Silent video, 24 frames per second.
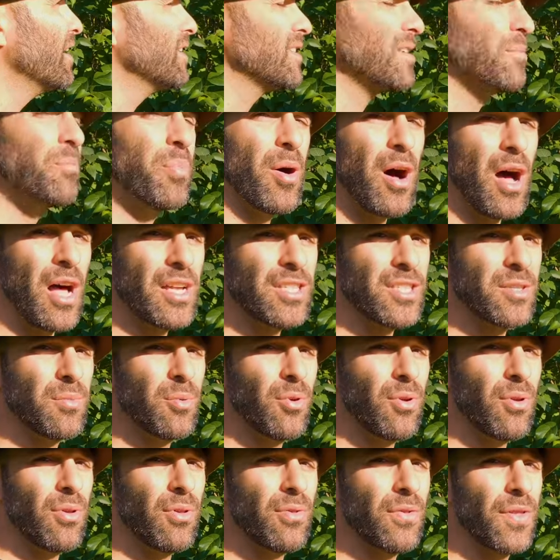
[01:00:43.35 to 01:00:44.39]
Is it
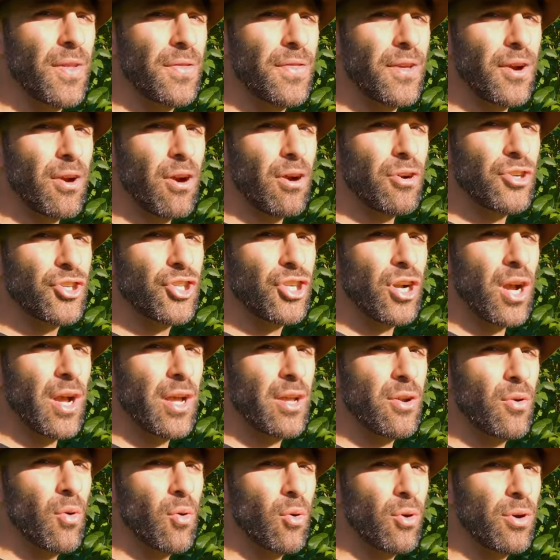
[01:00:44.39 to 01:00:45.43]
possible that there are
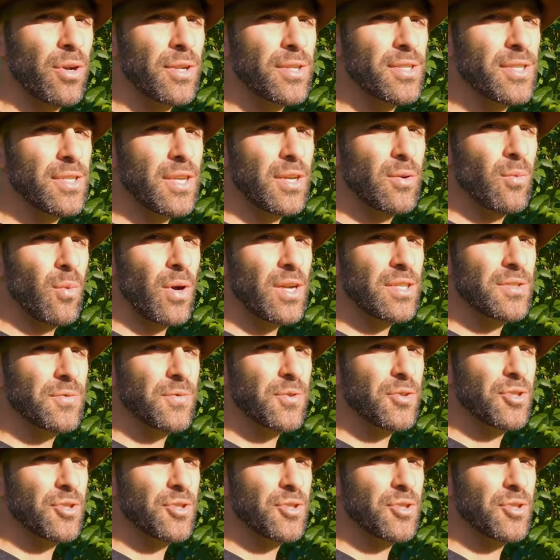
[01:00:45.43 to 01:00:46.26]
giant hornets in West